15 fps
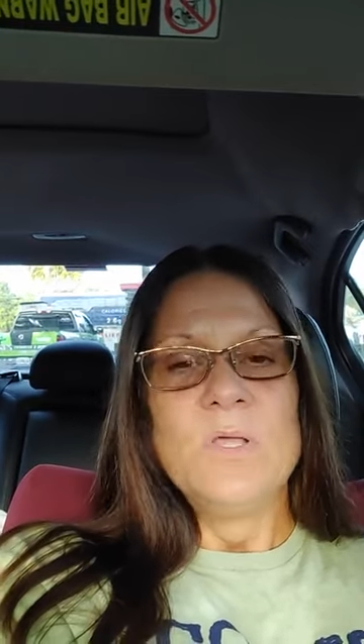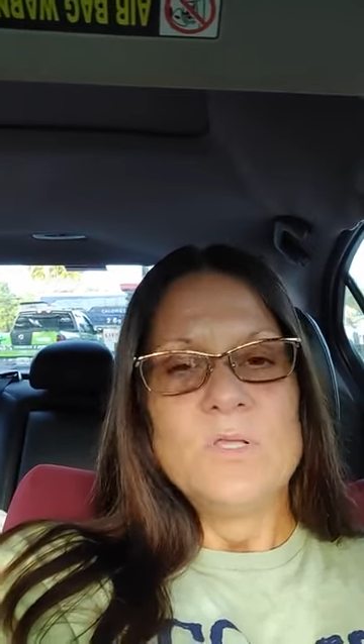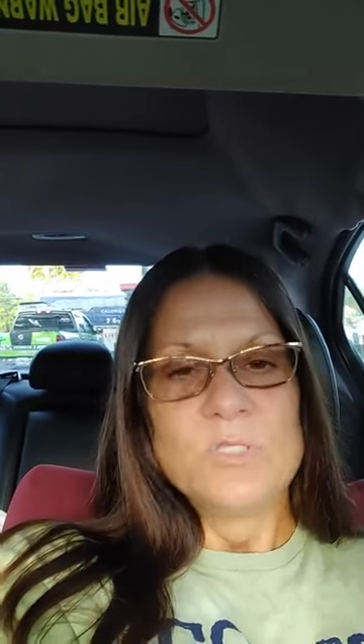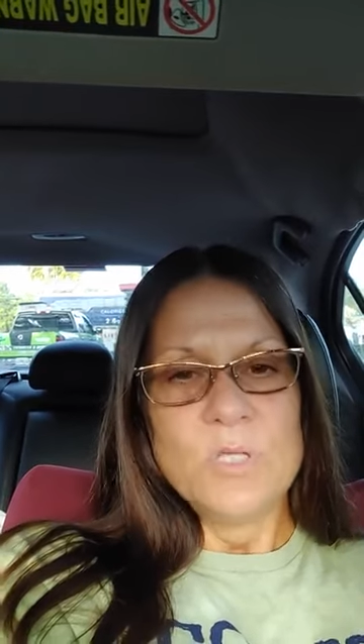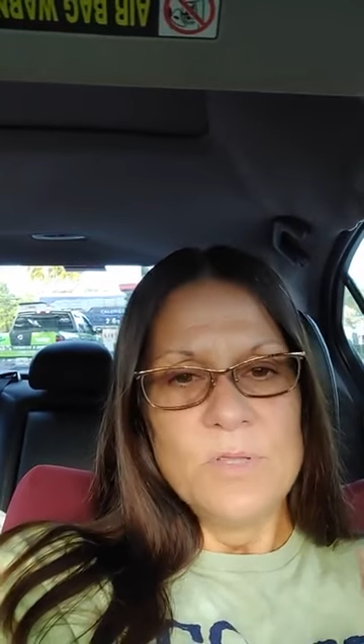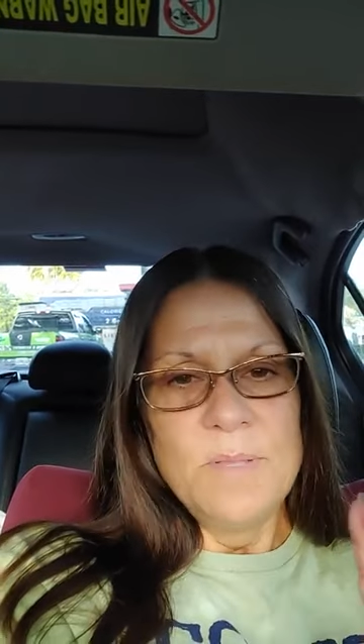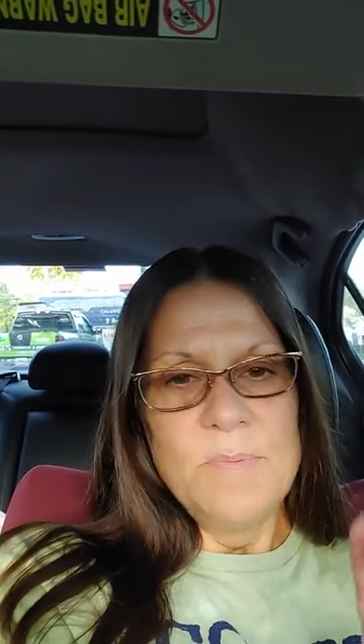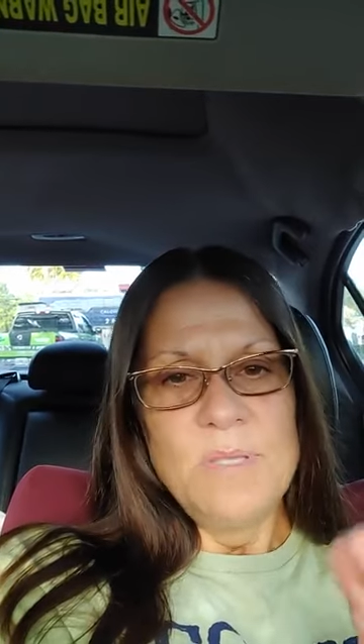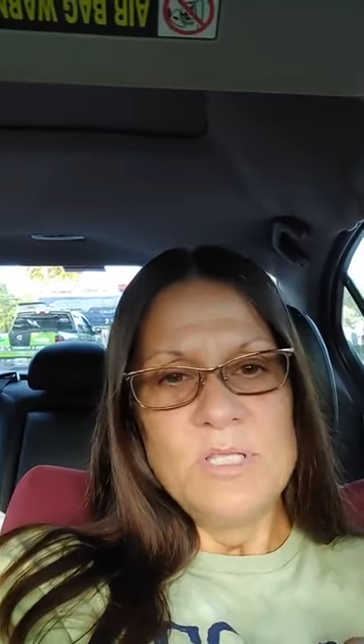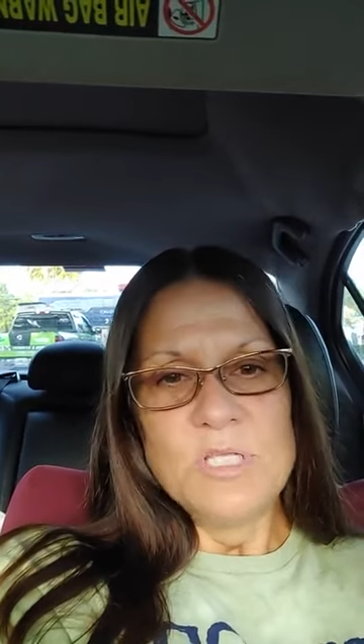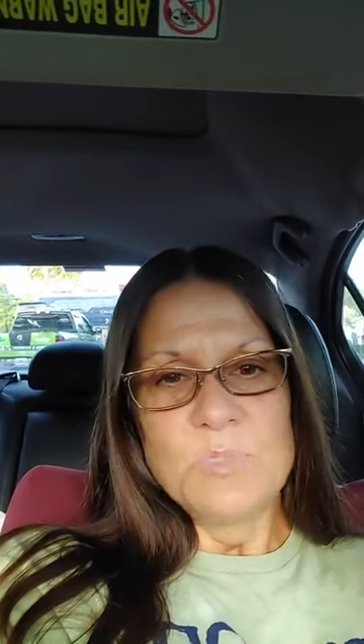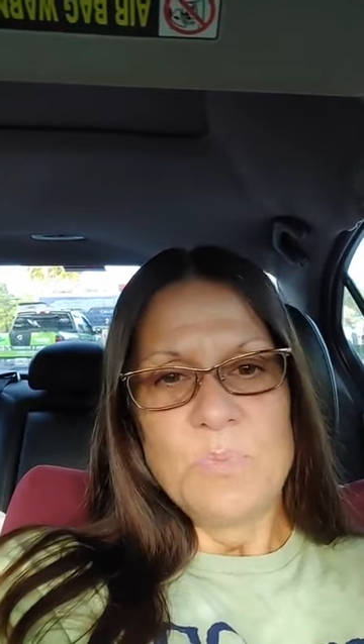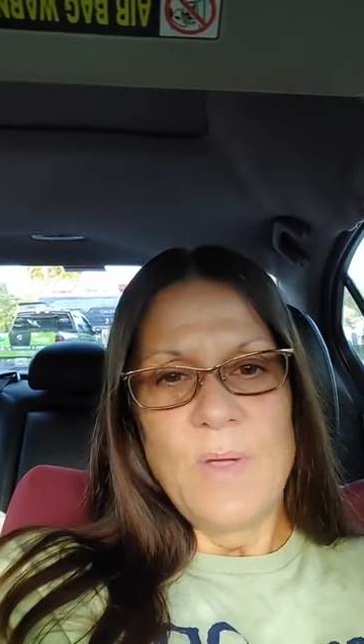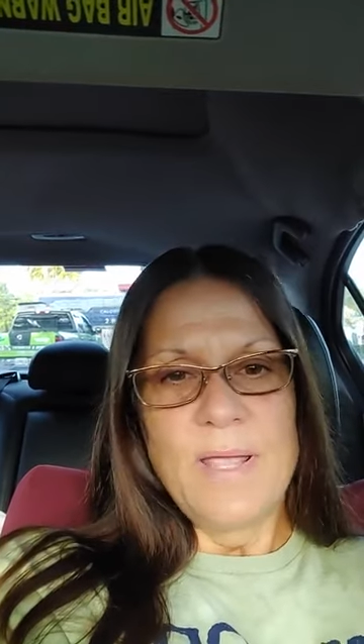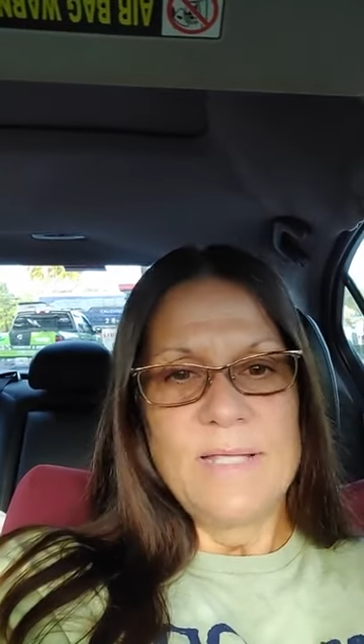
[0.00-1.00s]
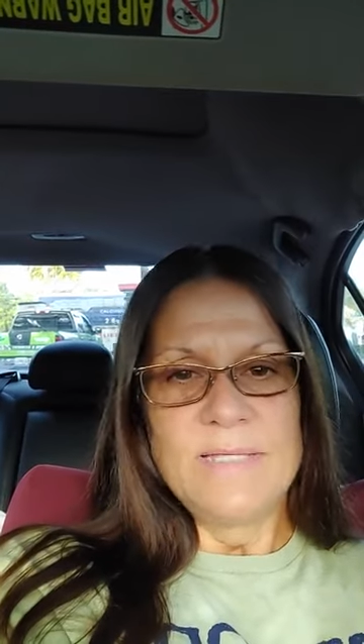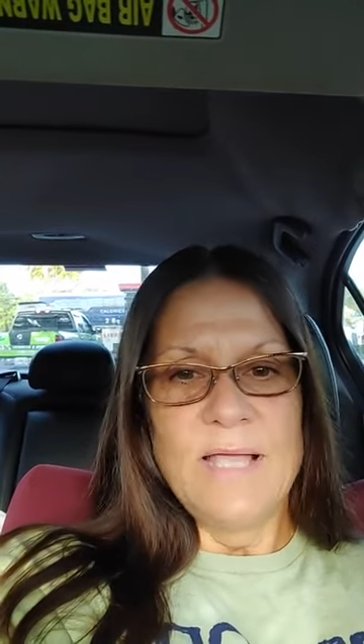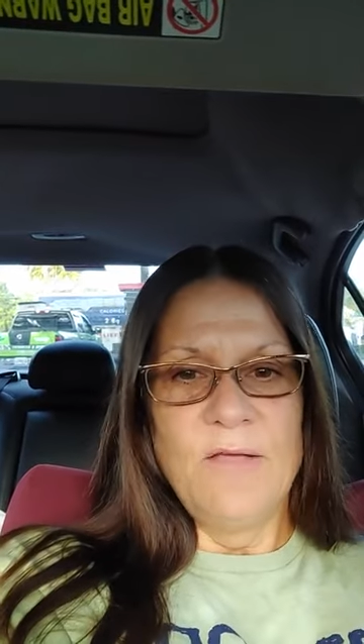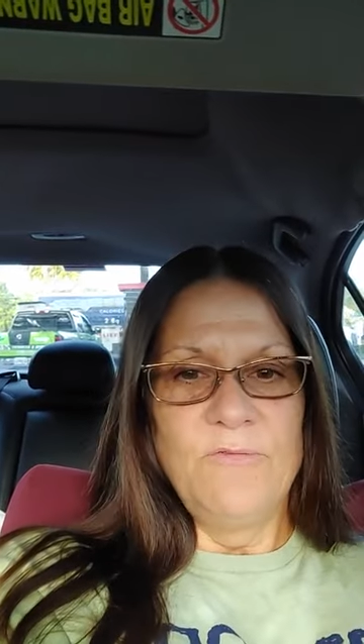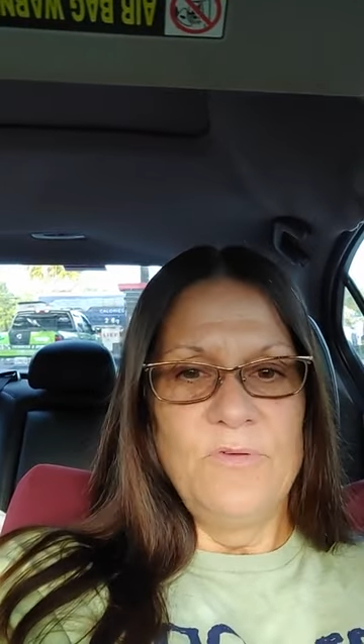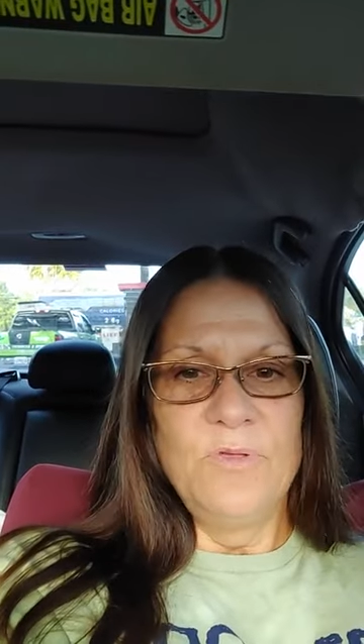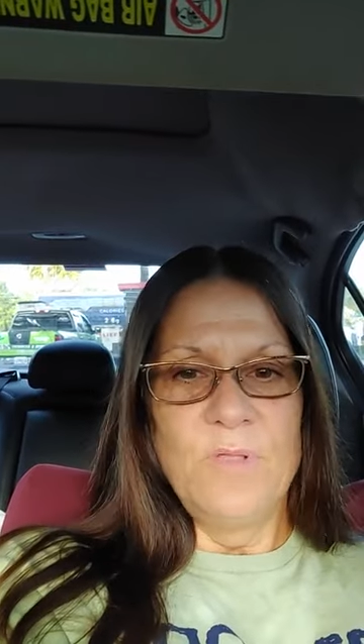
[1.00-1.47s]
So let me just break it
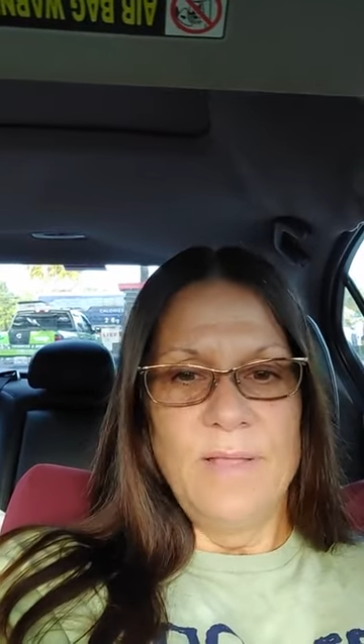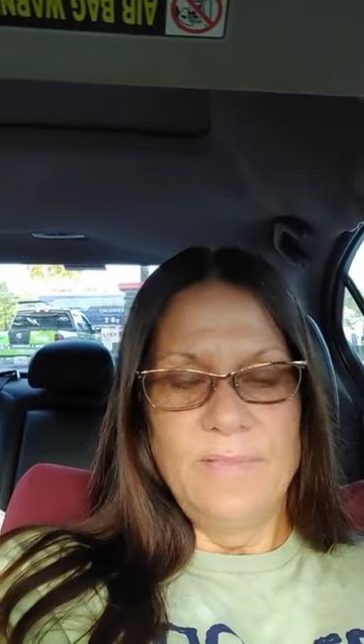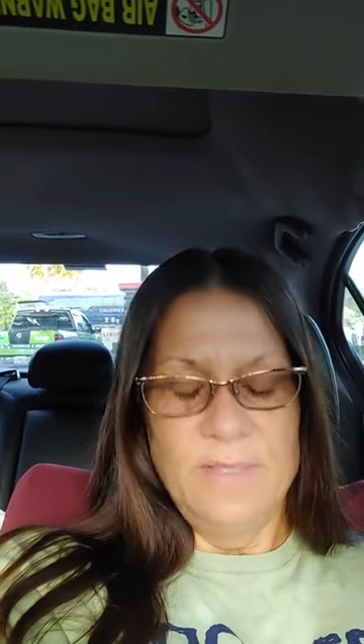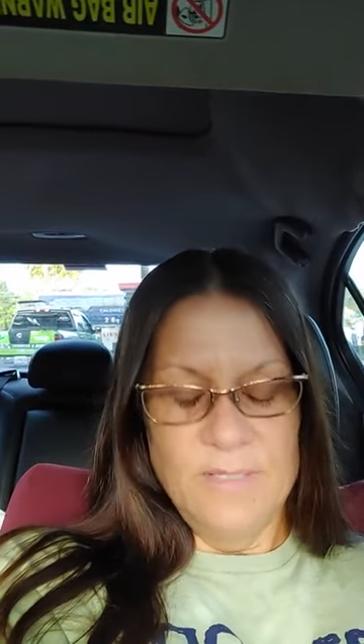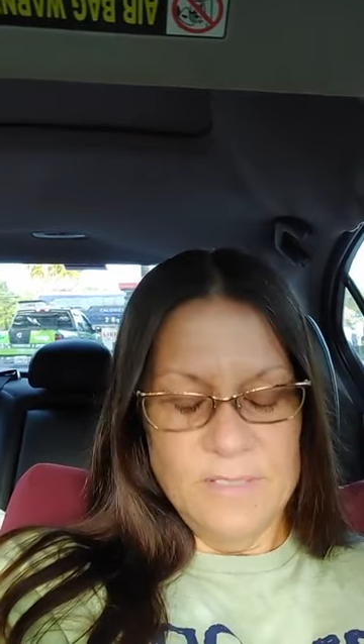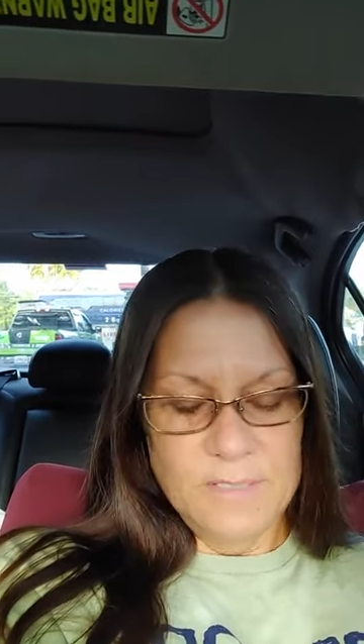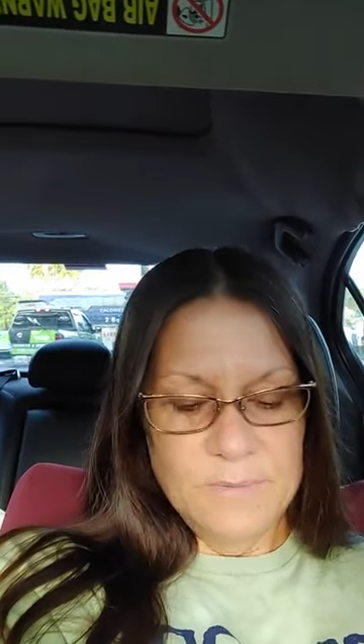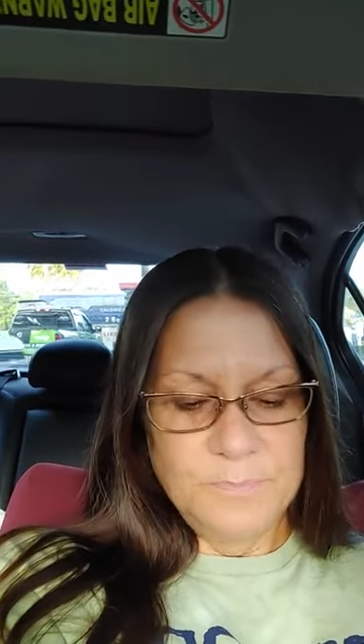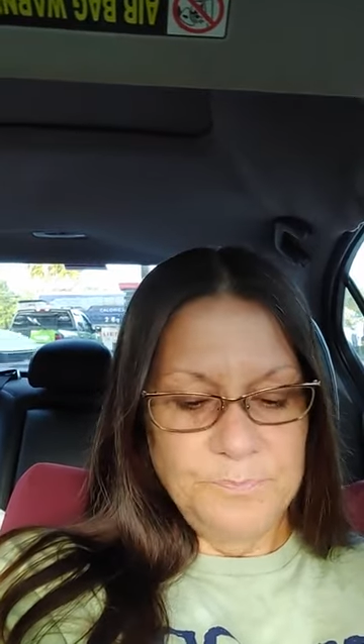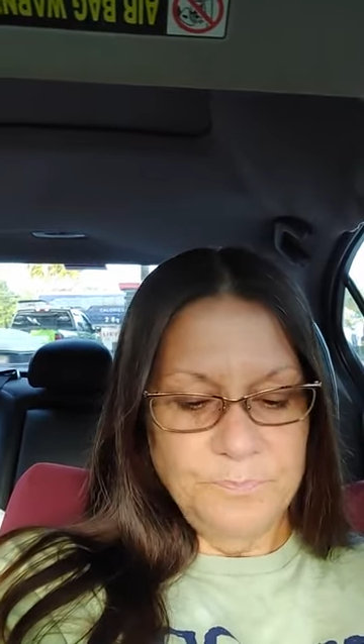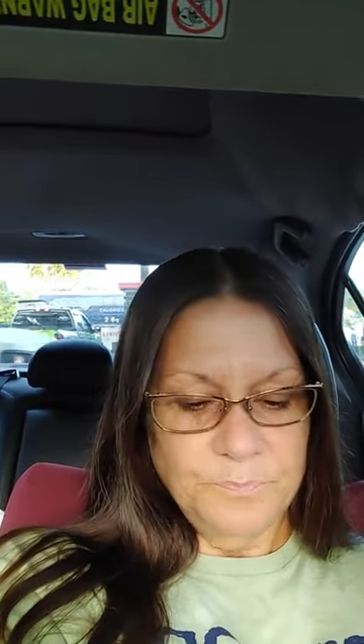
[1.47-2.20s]
down for you like this.